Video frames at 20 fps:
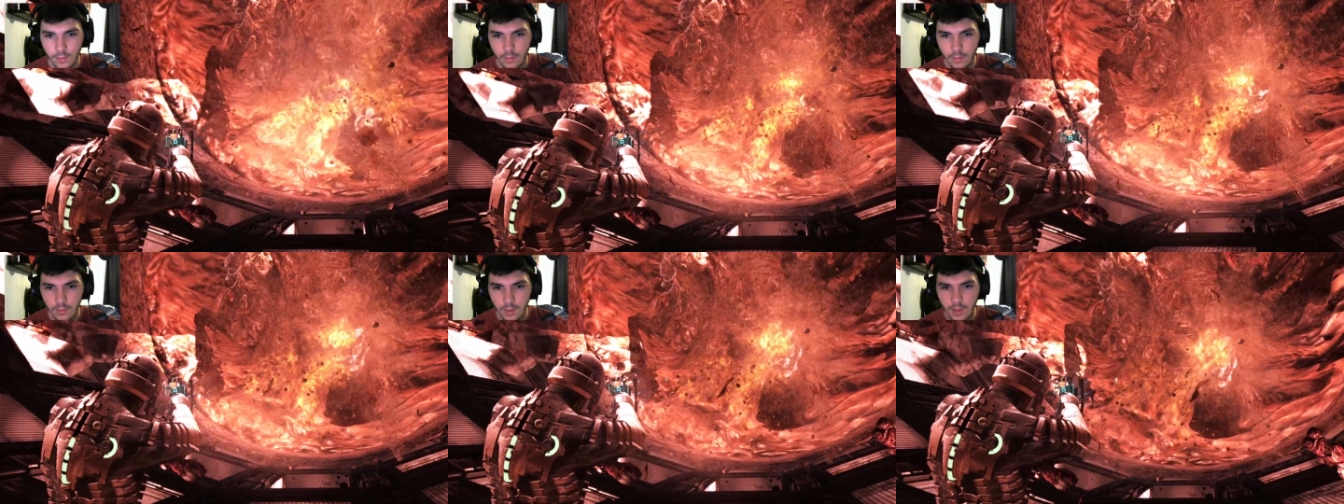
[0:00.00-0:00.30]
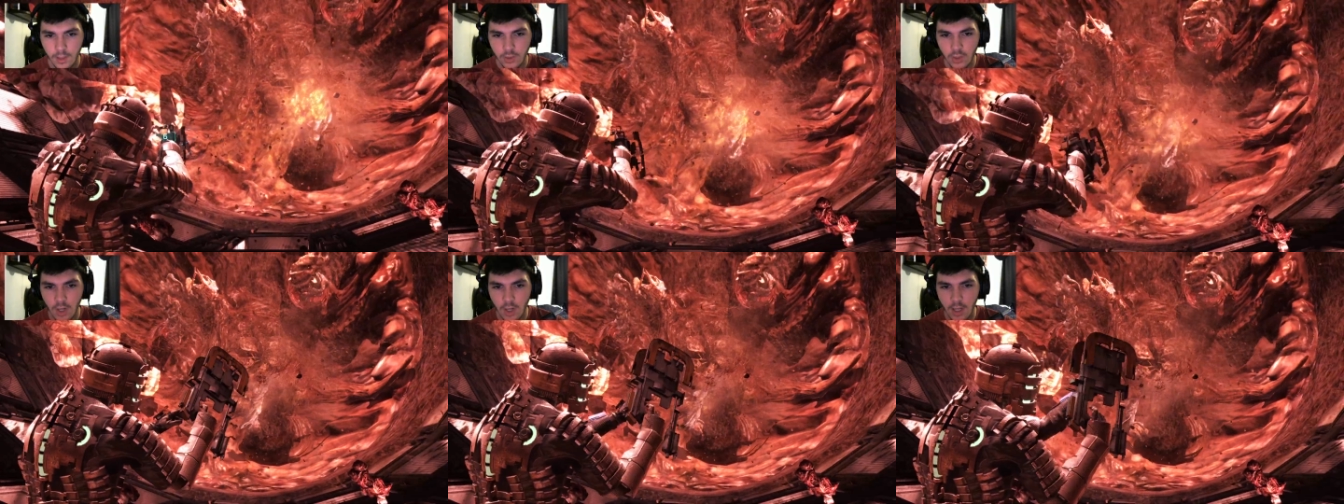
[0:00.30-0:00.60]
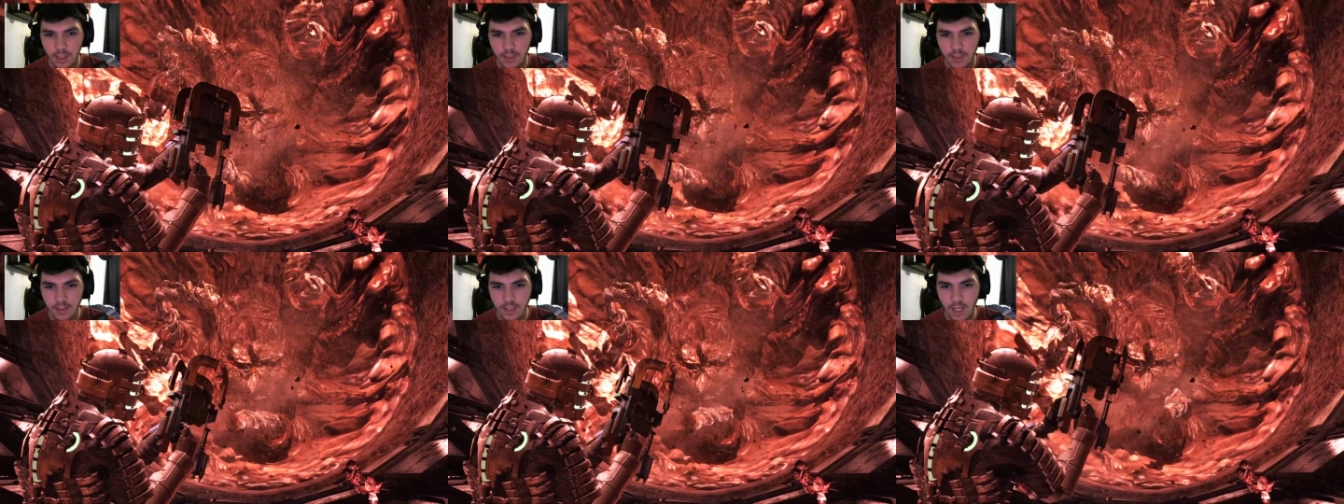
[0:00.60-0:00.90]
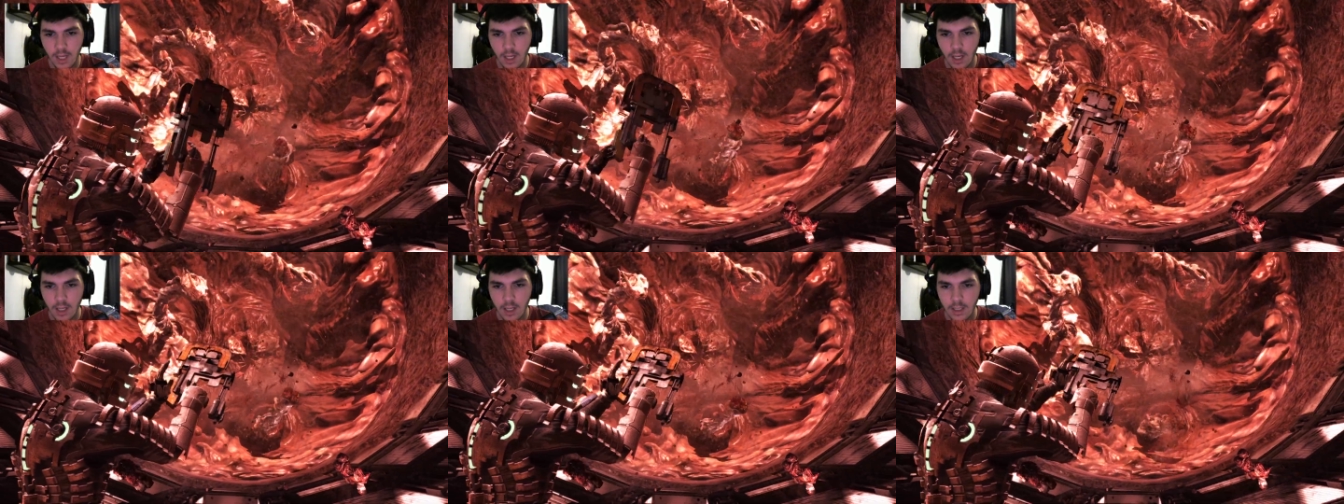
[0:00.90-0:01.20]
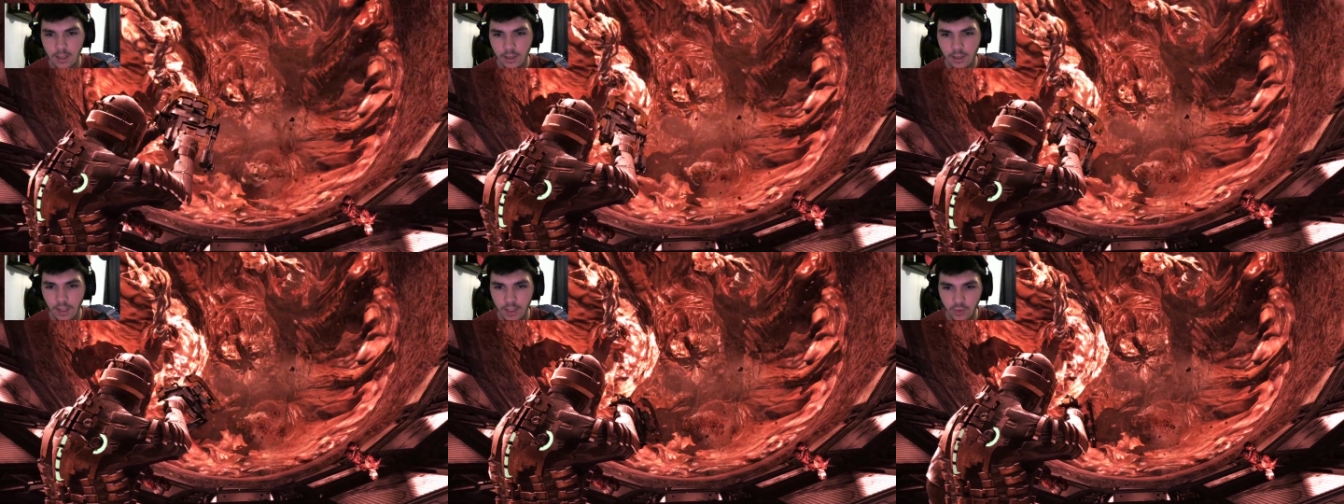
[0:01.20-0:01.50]
That's right, sucker.
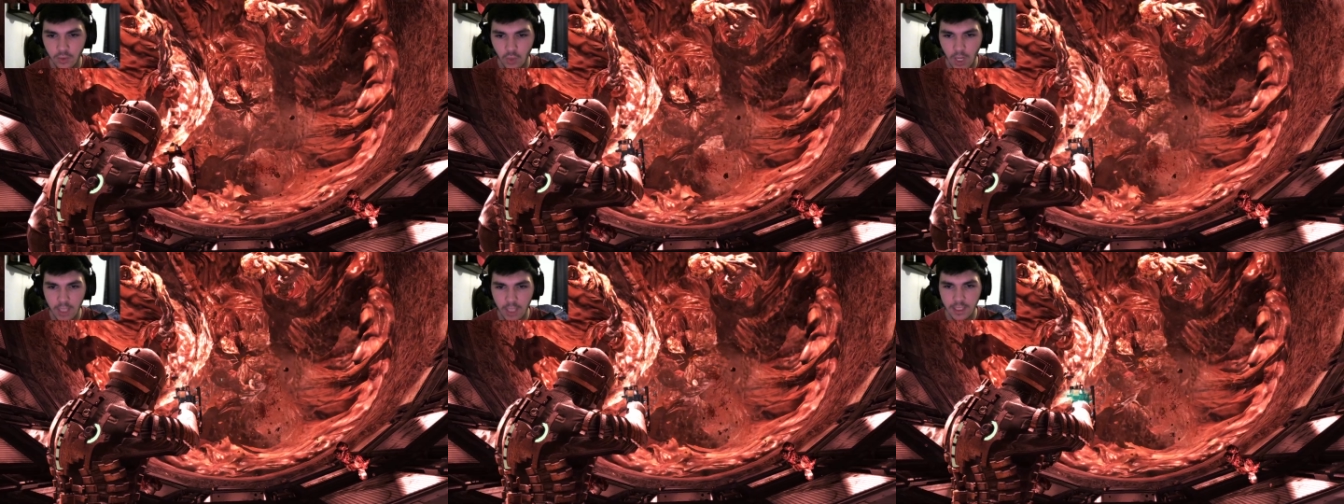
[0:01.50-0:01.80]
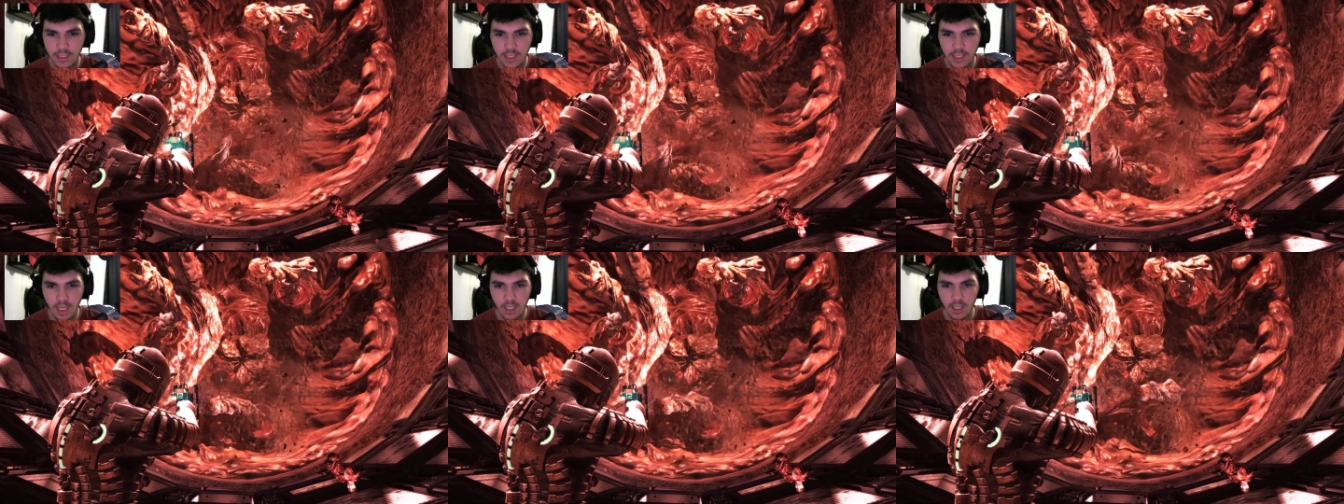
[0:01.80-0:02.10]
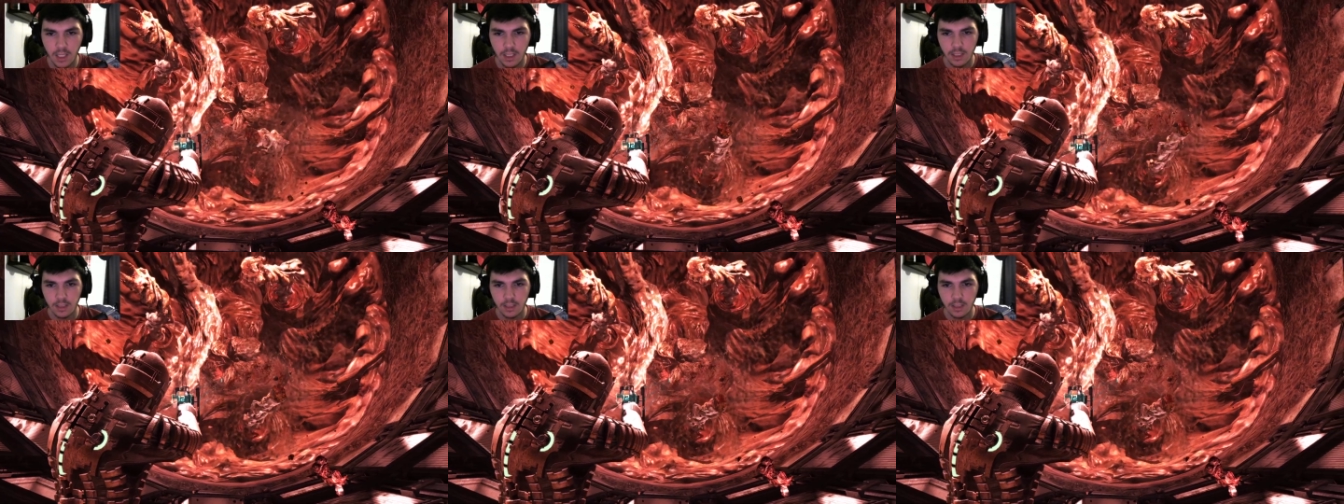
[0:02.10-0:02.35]
That's right, sucker.